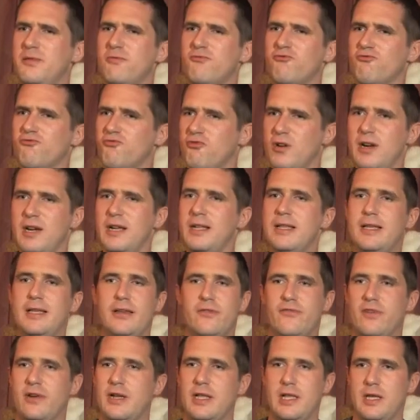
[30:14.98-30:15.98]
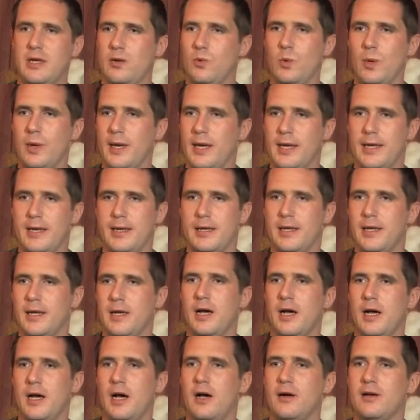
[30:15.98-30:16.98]
be really, really weird.
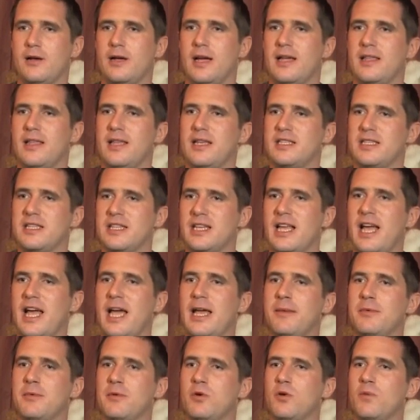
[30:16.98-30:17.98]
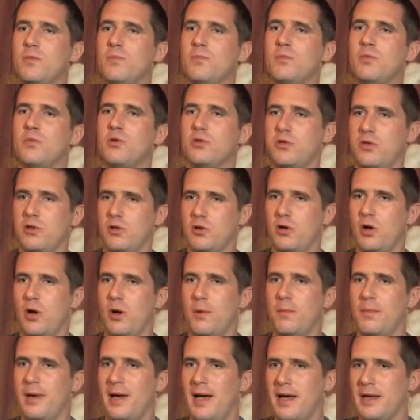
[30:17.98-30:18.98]
Okay, there's a game called Mortal
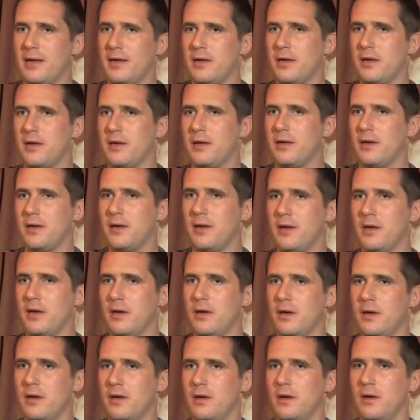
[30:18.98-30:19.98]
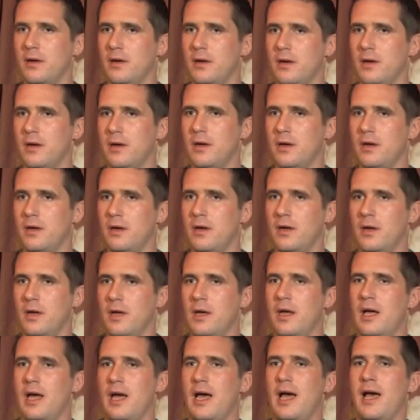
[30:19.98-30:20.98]
Kombat.
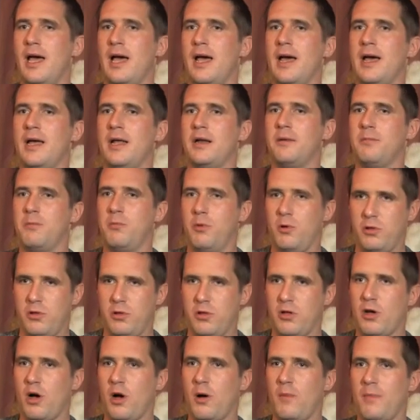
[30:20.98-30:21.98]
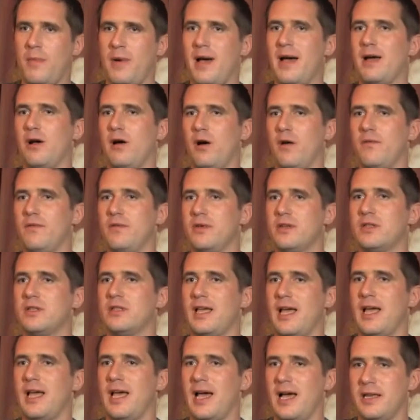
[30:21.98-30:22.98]
Yeah and Mortal Kombat
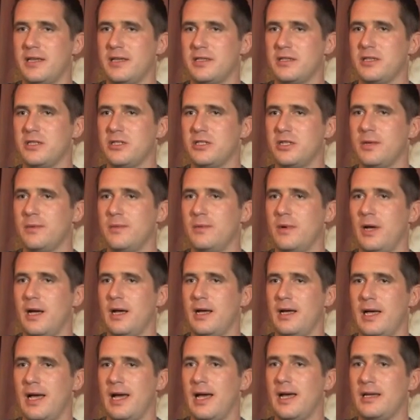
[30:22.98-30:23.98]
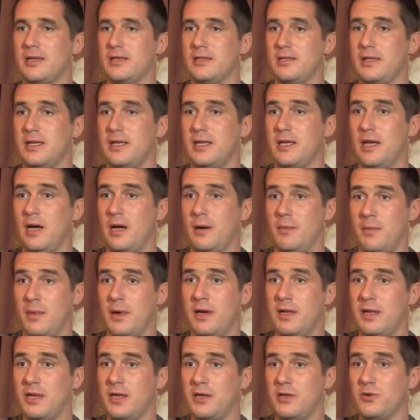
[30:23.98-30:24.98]
obviously has the uh, has the
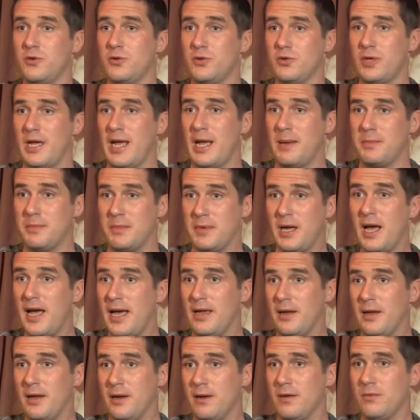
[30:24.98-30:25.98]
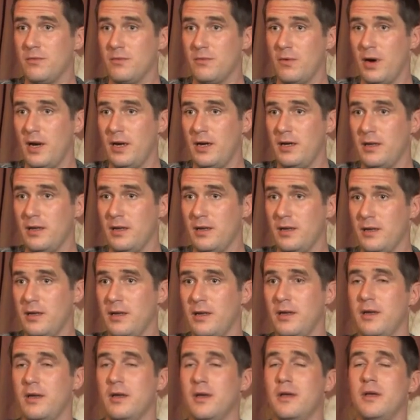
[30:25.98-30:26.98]
um, initials MK, right?
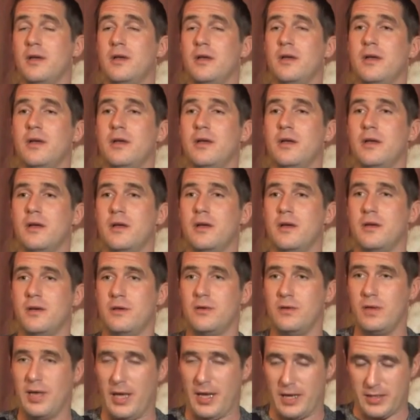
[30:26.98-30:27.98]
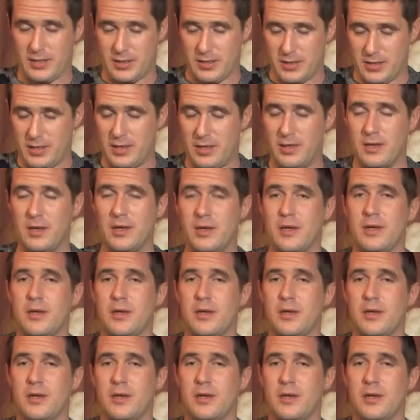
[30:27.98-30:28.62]
For MK Ultra. Yes.